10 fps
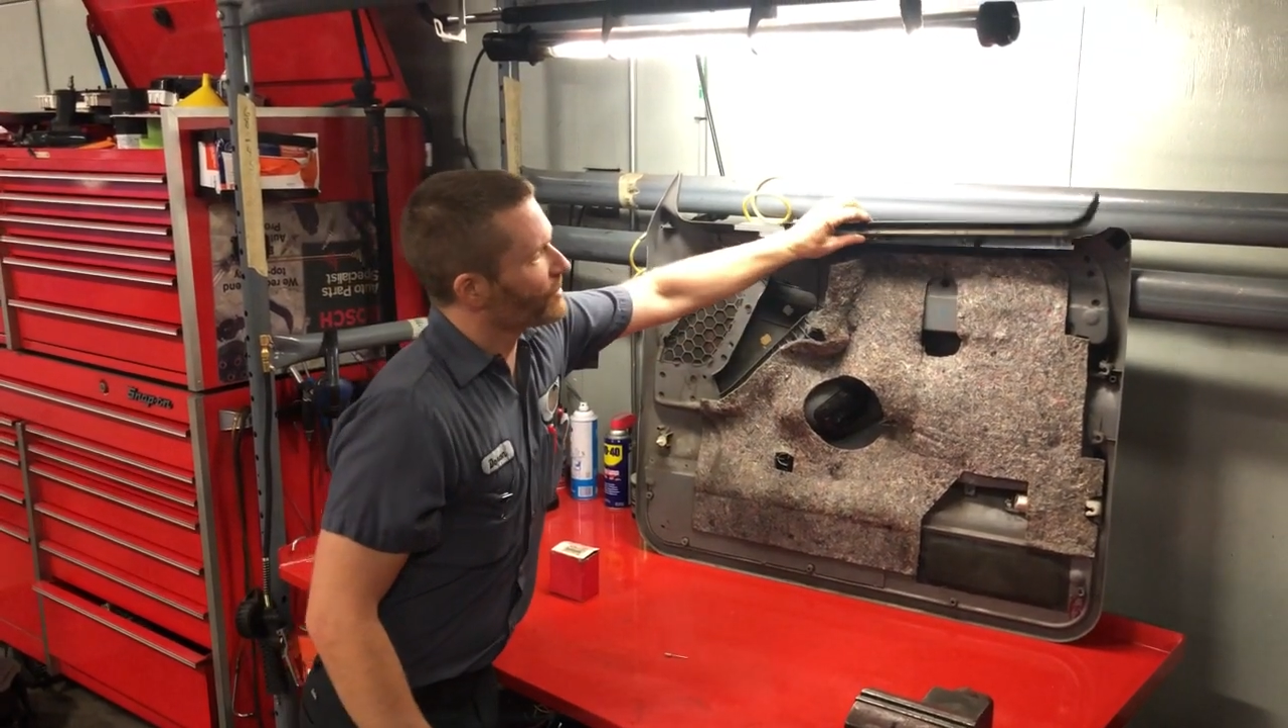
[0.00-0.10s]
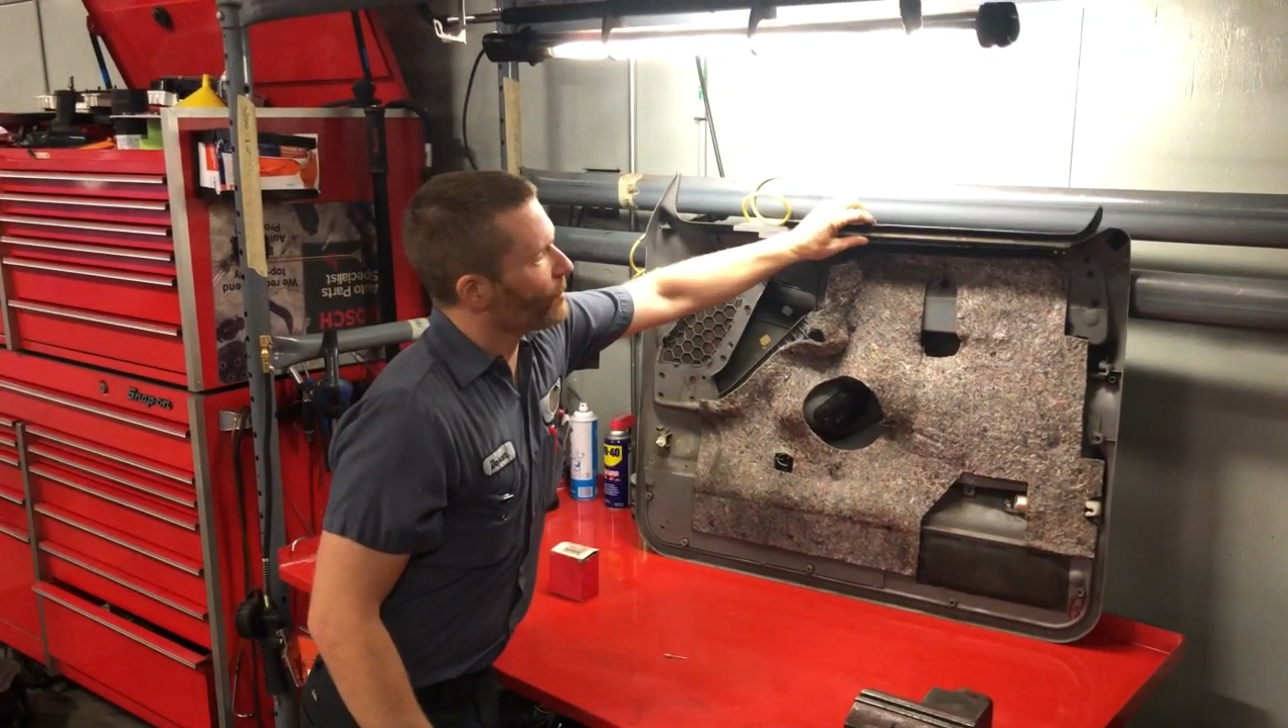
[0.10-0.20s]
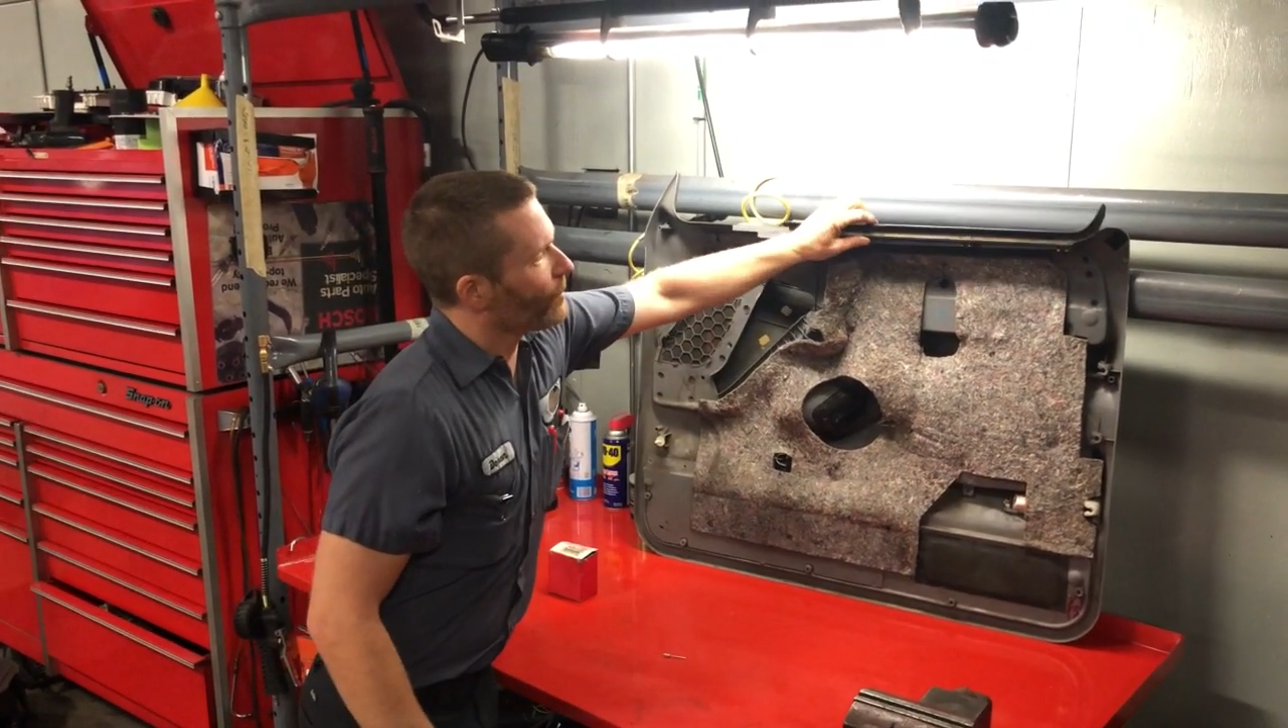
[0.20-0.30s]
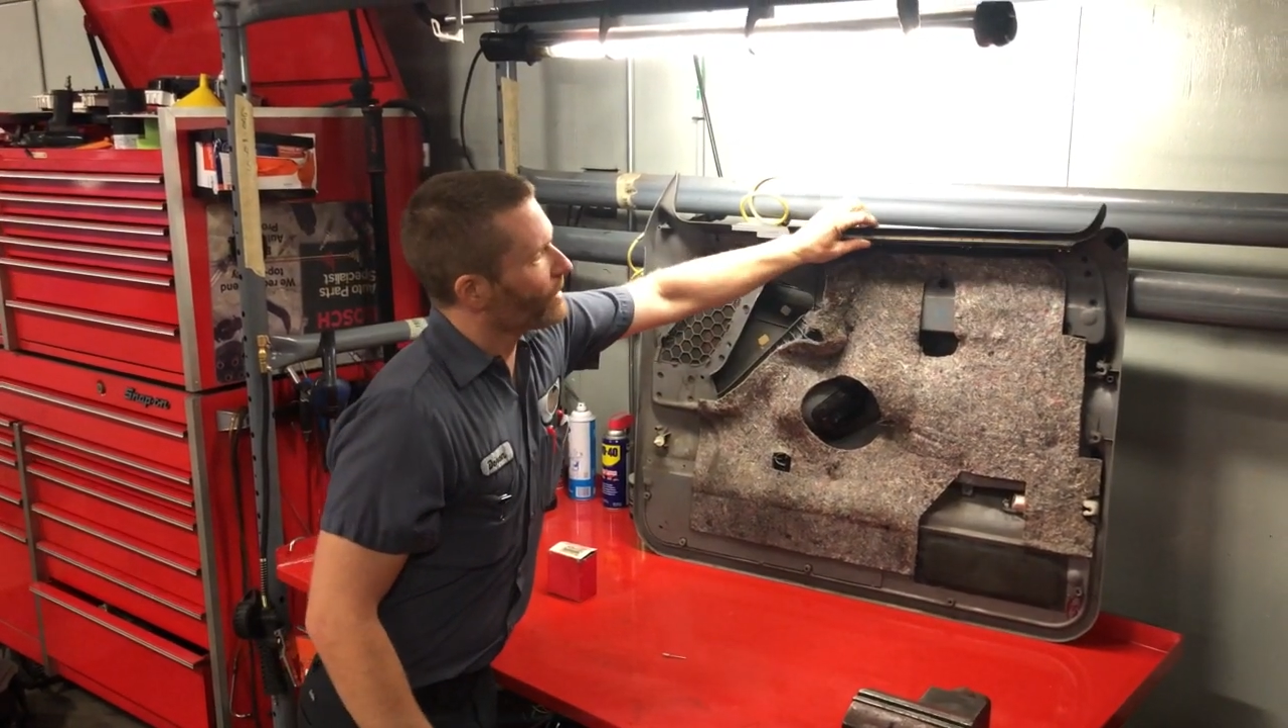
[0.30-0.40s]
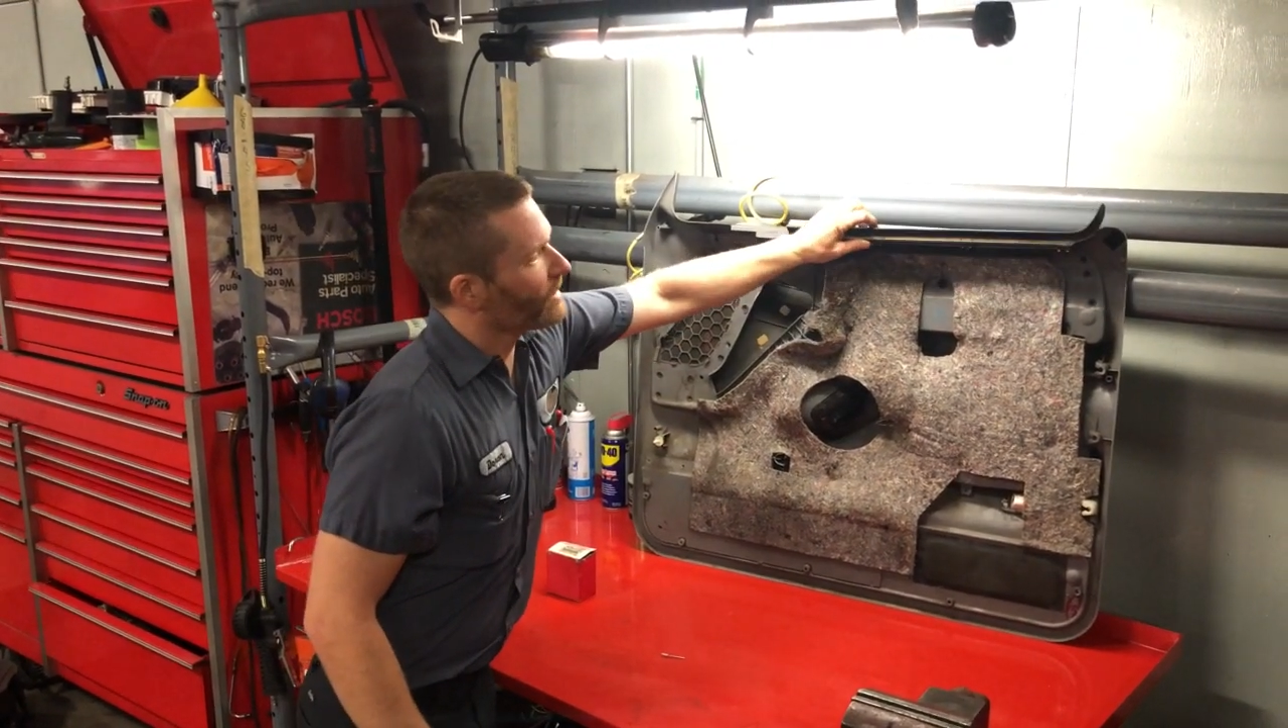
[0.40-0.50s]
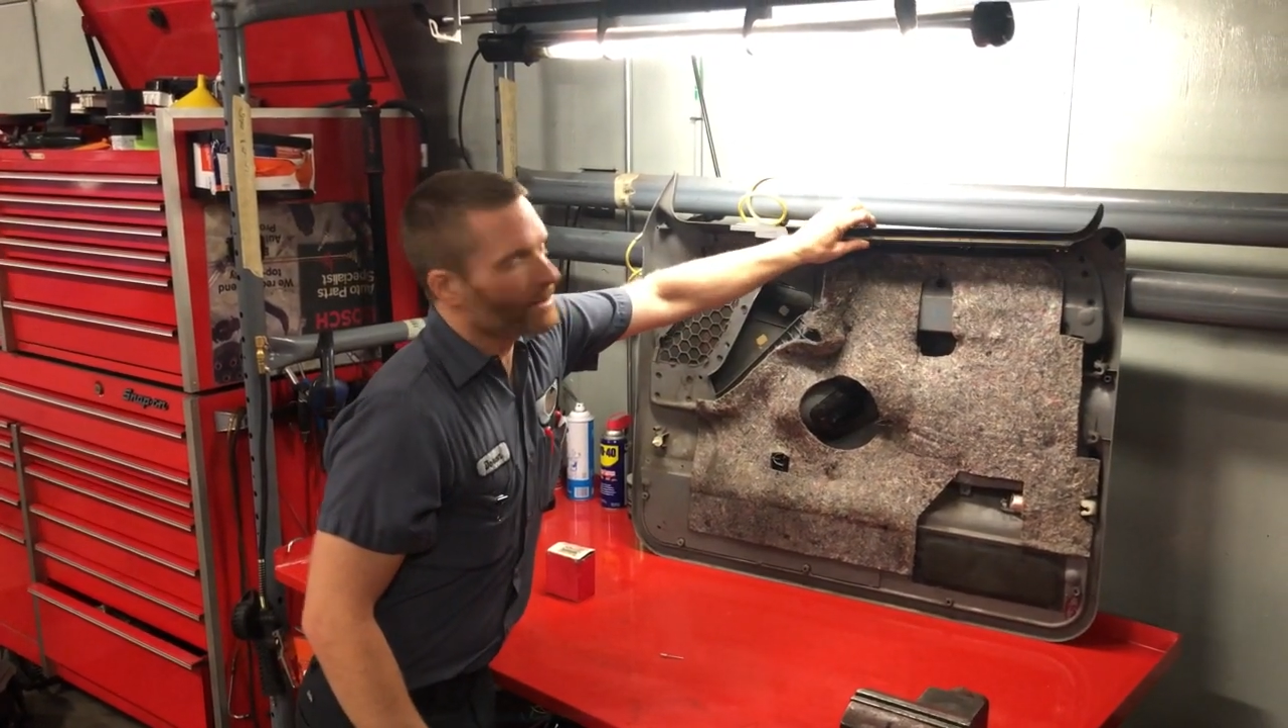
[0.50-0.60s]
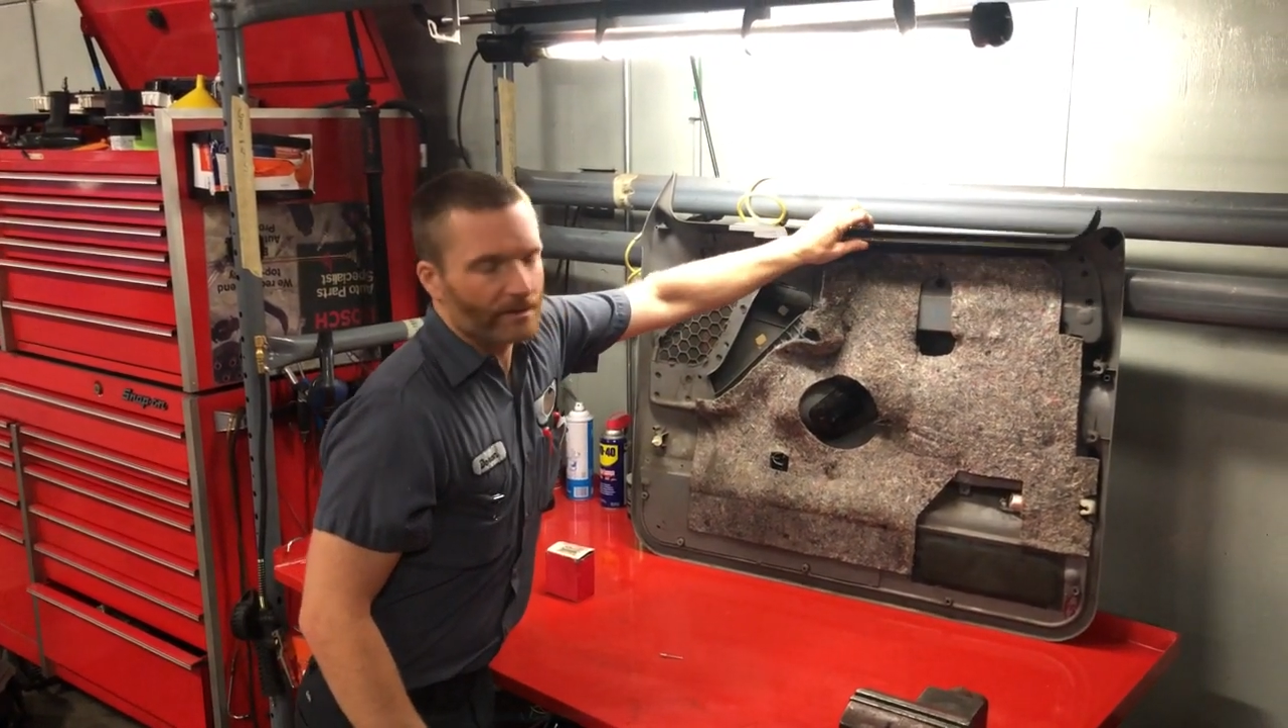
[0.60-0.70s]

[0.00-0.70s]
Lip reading: door,